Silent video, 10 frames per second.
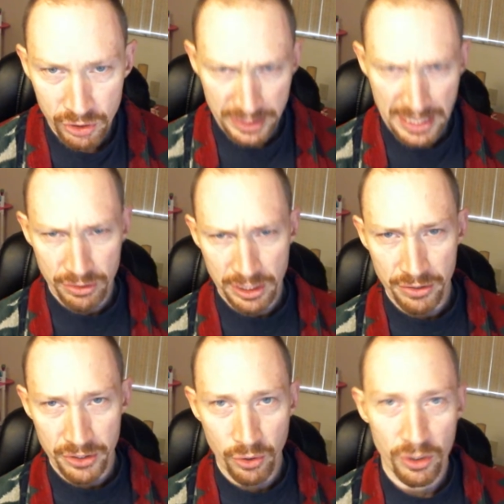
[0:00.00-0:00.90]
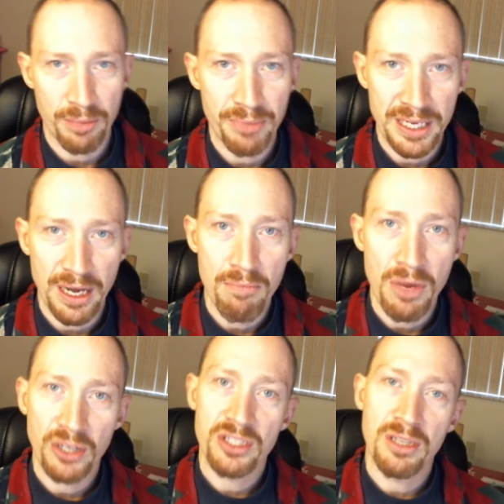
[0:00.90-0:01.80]
downtown New York to be
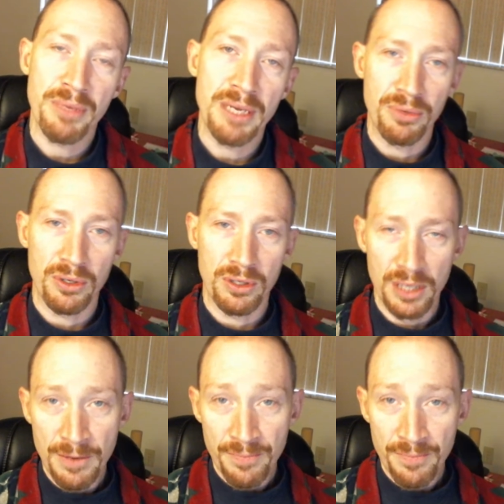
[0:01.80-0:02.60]
amongst the people